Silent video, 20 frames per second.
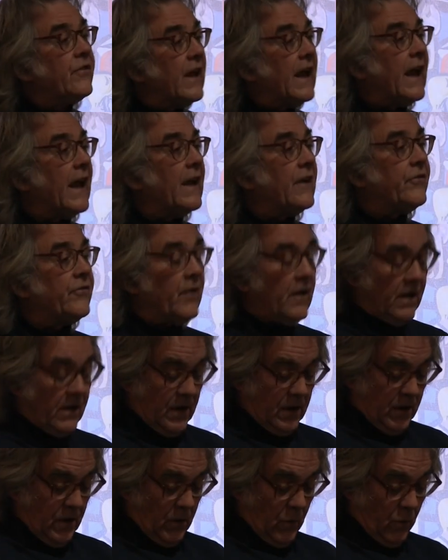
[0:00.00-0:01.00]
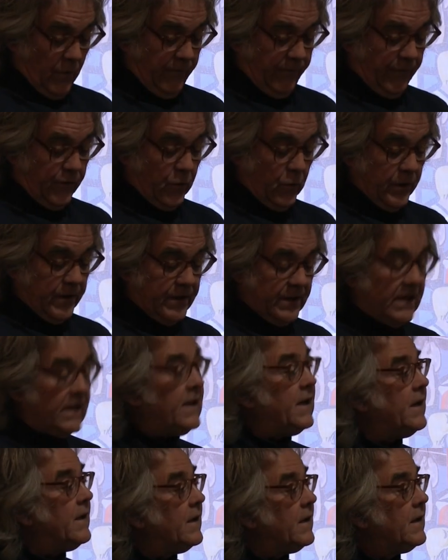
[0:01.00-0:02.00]
thanks were few
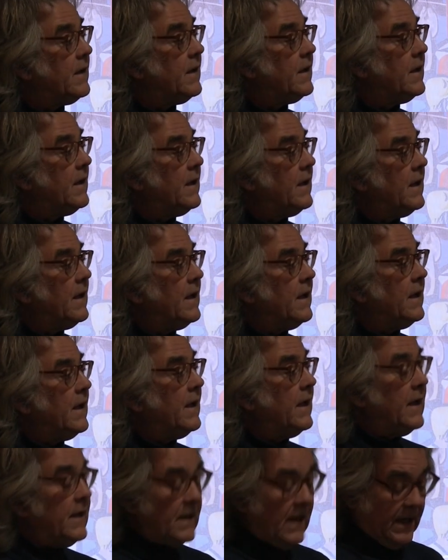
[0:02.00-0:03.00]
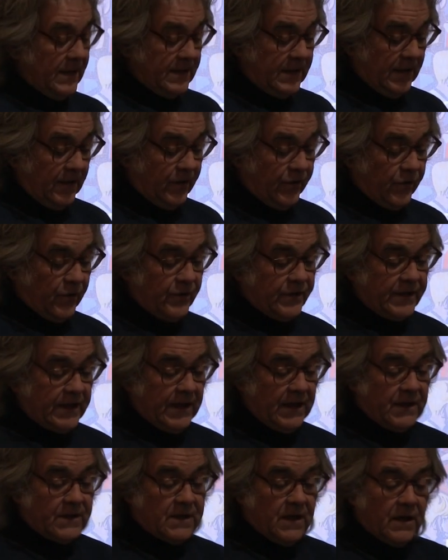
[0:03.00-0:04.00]
indeed. In
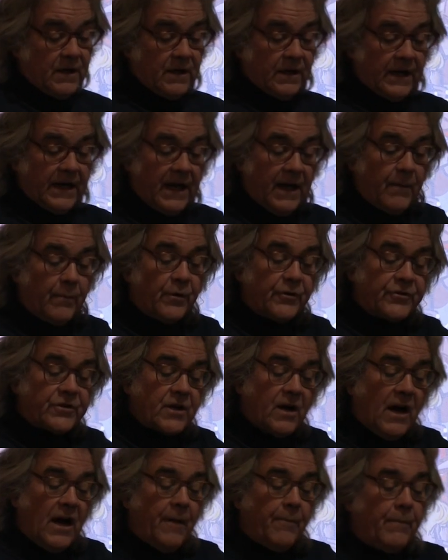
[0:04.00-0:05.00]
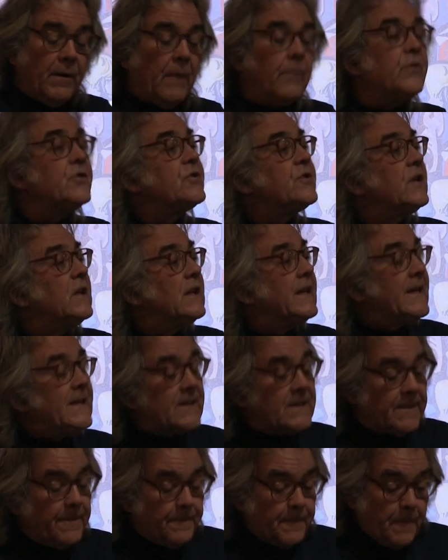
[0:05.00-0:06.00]
1913, Duncan Campbell Scott published a
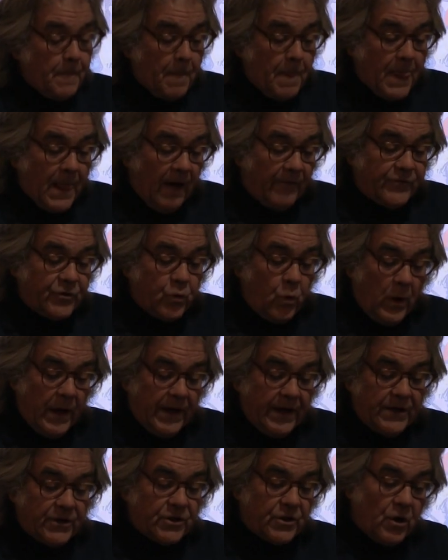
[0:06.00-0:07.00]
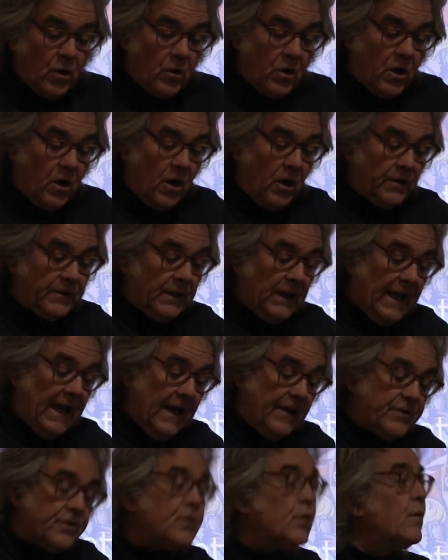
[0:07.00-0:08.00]
list of 20 so-called
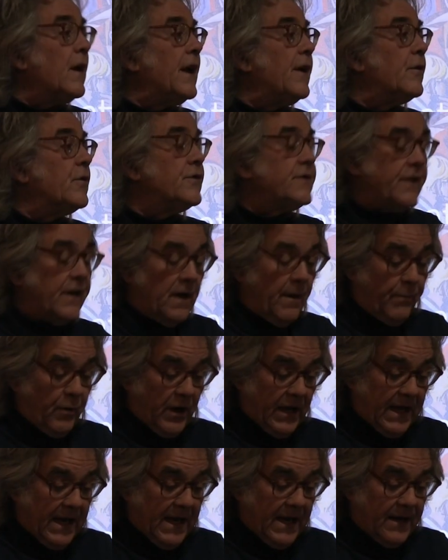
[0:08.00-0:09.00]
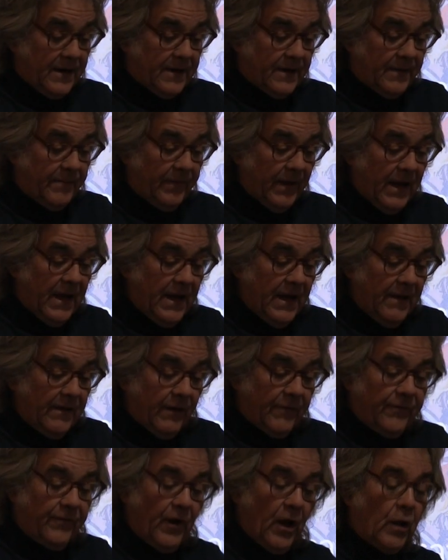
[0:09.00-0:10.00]
land surrenders in Upper Canada
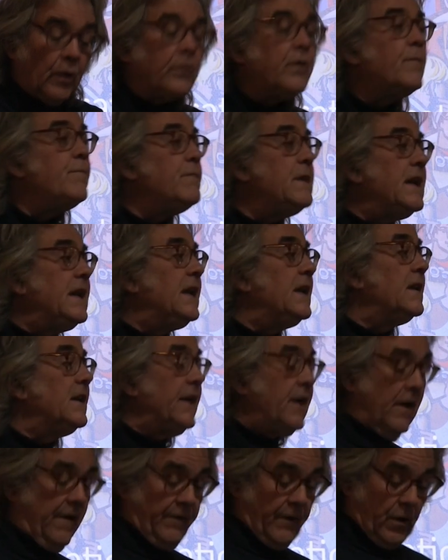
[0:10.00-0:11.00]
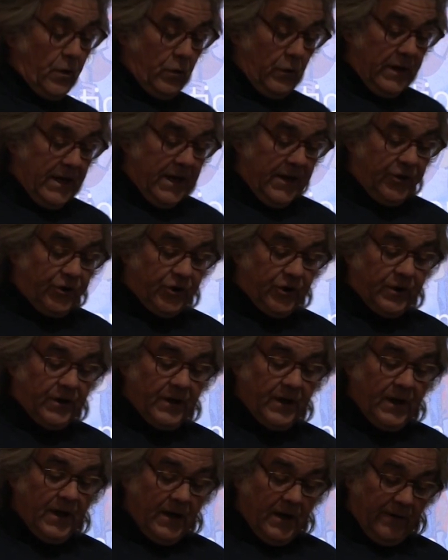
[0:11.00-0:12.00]
that followed immediately on the
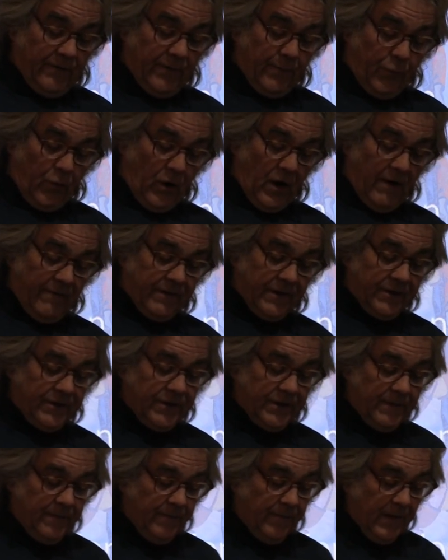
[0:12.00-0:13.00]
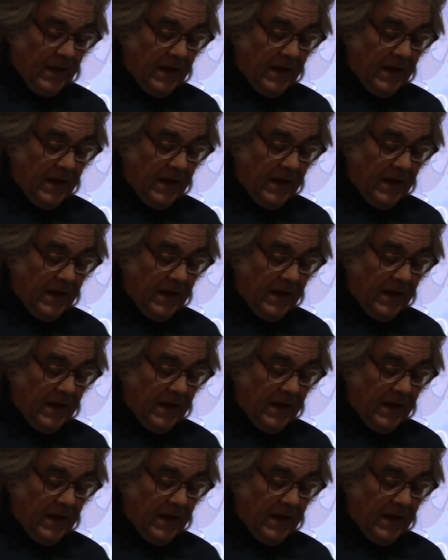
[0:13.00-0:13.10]
creation of the province